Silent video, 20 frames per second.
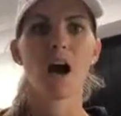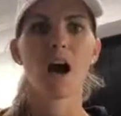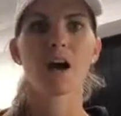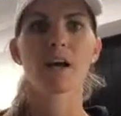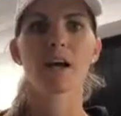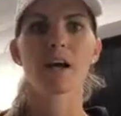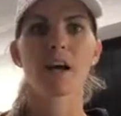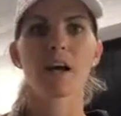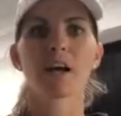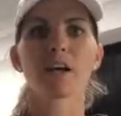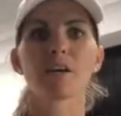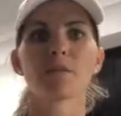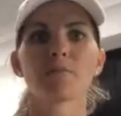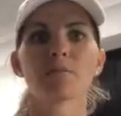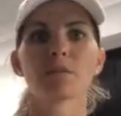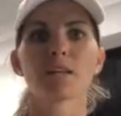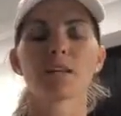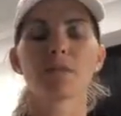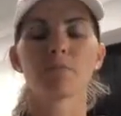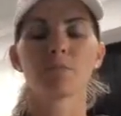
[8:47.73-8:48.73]
on
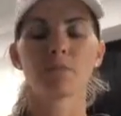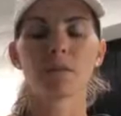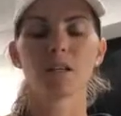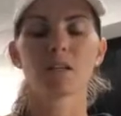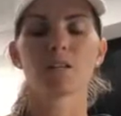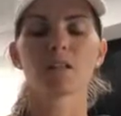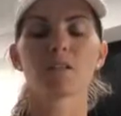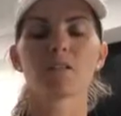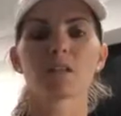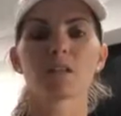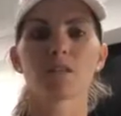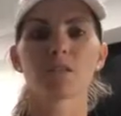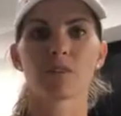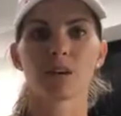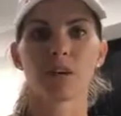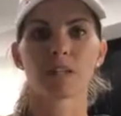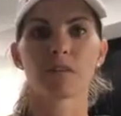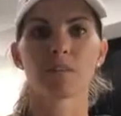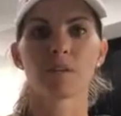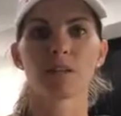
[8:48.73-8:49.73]
items and meals and
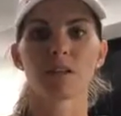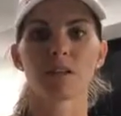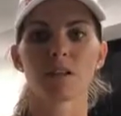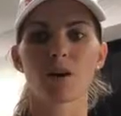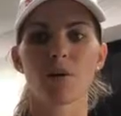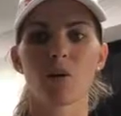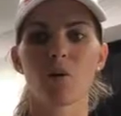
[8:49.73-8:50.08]
recipes that